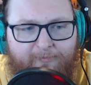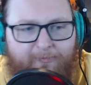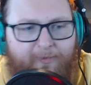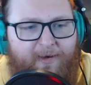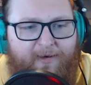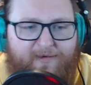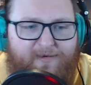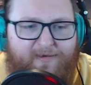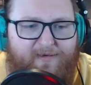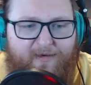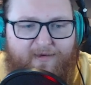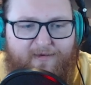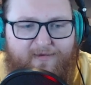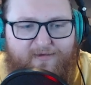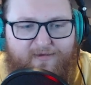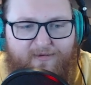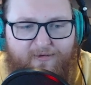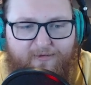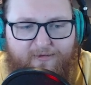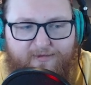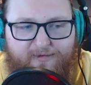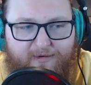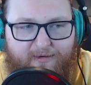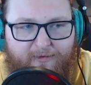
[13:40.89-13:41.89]
but it's
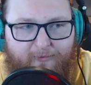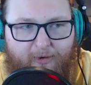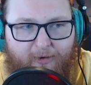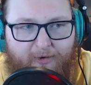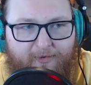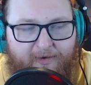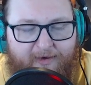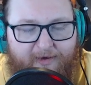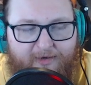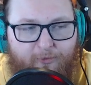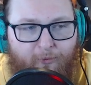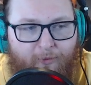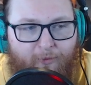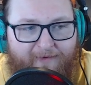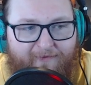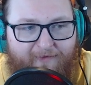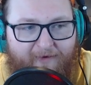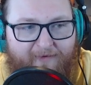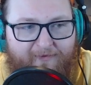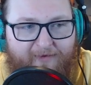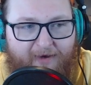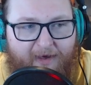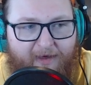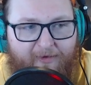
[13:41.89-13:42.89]
still sitting around like
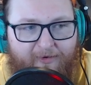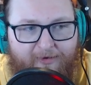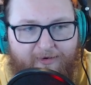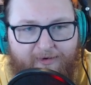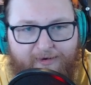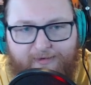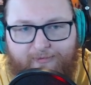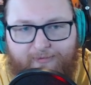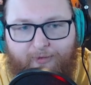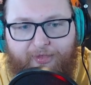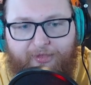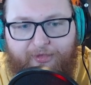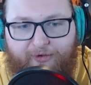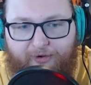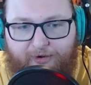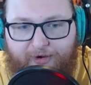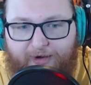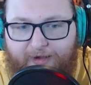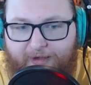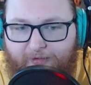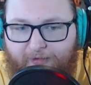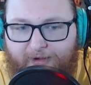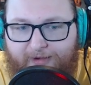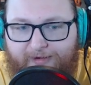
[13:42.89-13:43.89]
$25 with
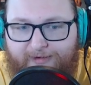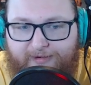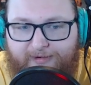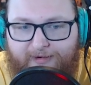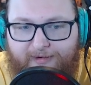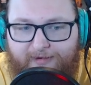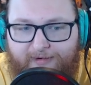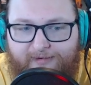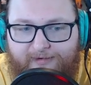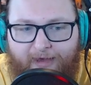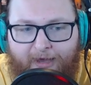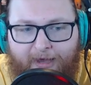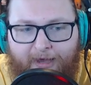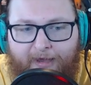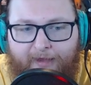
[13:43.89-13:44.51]
30 listings.